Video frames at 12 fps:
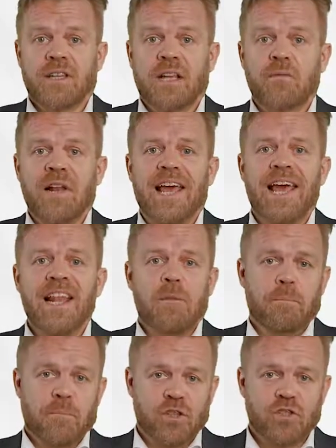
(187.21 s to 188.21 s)
that will help
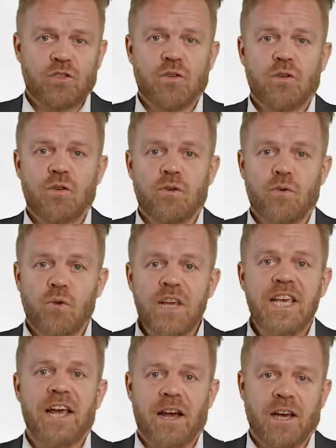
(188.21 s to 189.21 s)
us
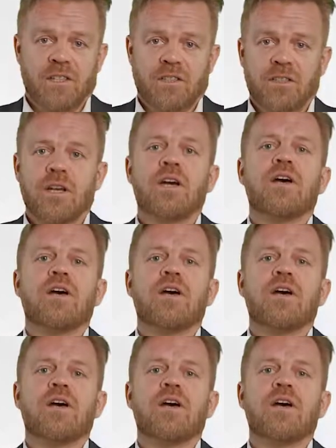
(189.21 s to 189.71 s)
realize